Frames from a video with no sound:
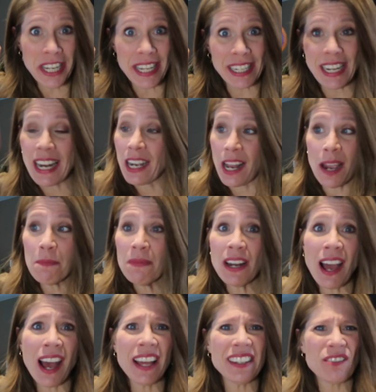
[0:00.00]
And I'm
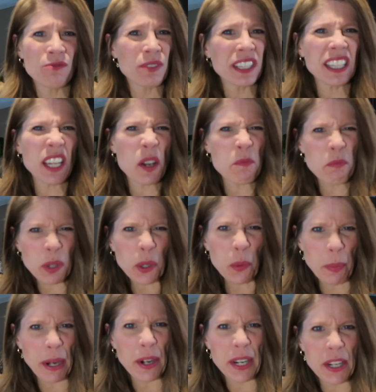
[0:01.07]
not really a
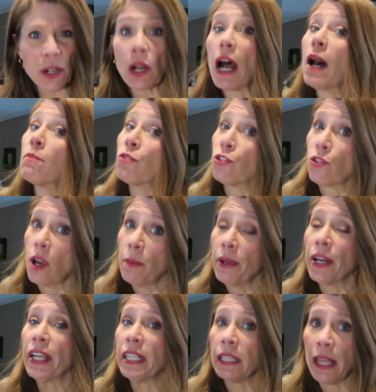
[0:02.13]
blueberry girl. I'm
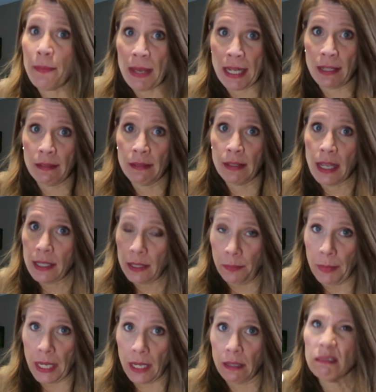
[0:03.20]
strawberry and lemon. That's
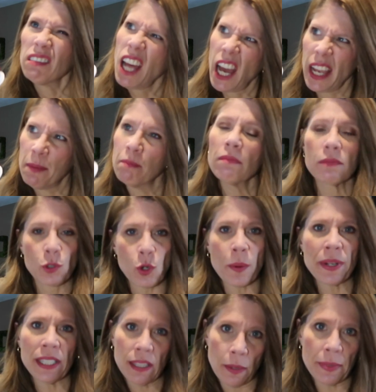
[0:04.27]
me. Lime,
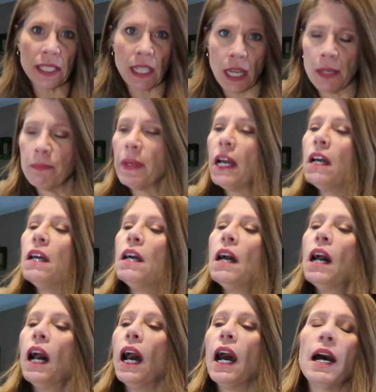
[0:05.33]
strawberry, lemon, lime.
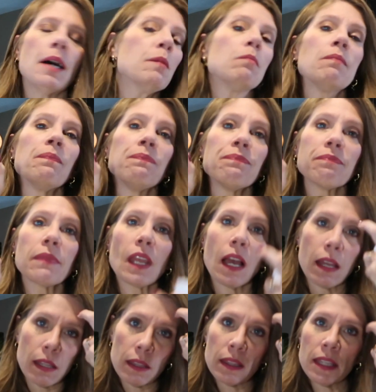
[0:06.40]
Um,
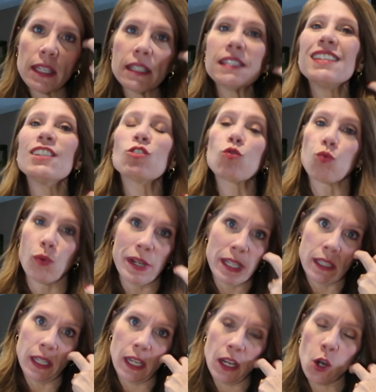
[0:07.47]
this is
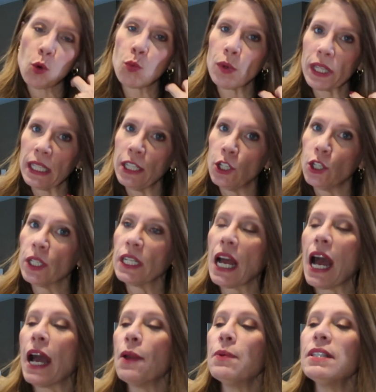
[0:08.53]
really, really good.
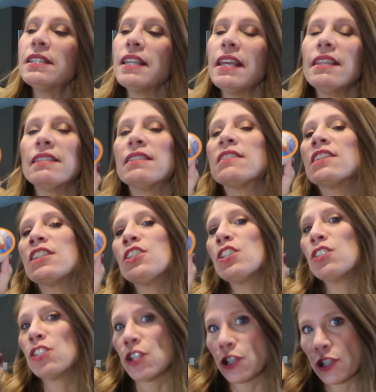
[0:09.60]
I would say this is a
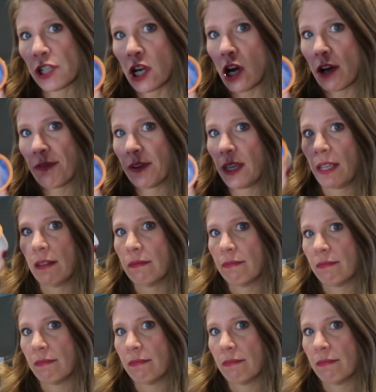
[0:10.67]
dessert coffee.